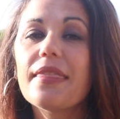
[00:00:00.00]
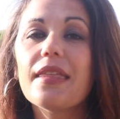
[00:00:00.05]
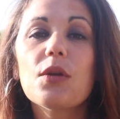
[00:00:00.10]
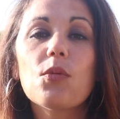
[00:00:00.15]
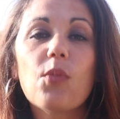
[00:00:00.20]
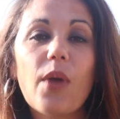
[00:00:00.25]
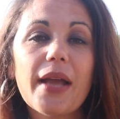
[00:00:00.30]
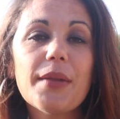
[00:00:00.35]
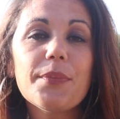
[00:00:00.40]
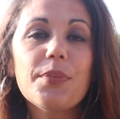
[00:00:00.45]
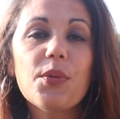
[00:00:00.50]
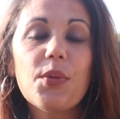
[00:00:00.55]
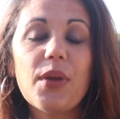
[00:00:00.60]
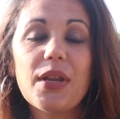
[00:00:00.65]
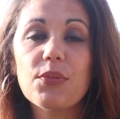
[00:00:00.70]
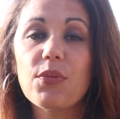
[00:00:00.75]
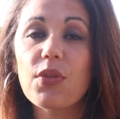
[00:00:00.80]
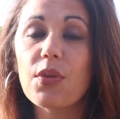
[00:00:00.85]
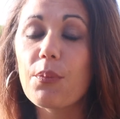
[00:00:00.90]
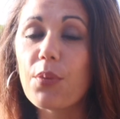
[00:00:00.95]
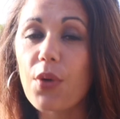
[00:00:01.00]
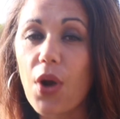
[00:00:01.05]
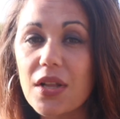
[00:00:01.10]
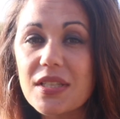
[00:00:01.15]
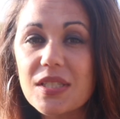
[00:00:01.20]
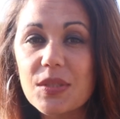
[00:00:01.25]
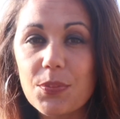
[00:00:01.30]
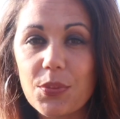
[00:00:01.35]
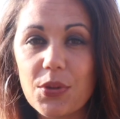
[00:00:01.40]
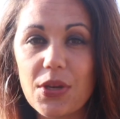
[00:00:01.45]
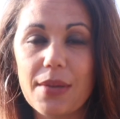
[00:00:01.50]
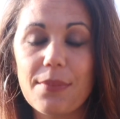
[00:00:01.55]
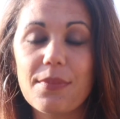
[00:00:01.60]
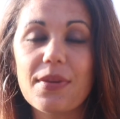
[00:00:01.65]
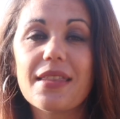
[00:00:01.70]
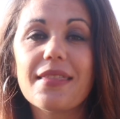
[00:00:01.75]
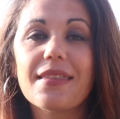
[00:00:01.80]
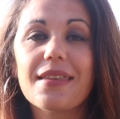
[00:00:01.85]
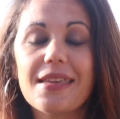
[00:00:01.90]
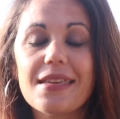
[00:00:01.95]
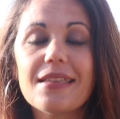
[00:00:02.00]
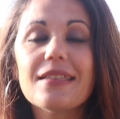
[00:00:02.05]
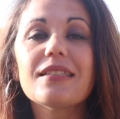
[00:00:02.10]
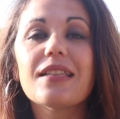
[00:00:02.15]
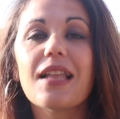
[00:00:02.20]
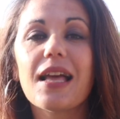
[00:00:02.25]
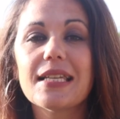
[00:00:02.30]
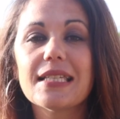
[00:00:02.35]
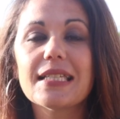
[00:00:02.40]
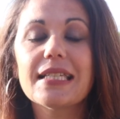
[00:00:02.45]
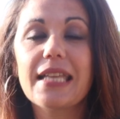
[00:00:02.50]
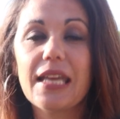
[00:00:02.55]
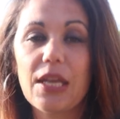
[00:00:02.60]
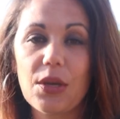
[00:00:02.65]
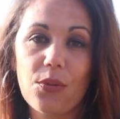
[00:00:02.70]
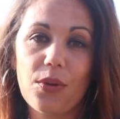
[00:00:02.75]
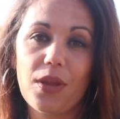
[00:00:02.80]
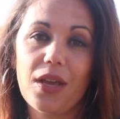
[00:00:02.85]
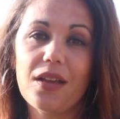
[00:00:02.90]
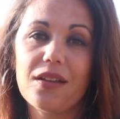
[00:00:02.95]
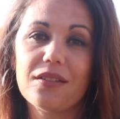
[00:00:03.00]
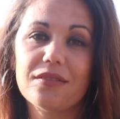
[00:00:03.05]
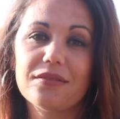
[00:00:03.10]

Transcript: Then Wayne Perrette with a bronze bream in the East London area.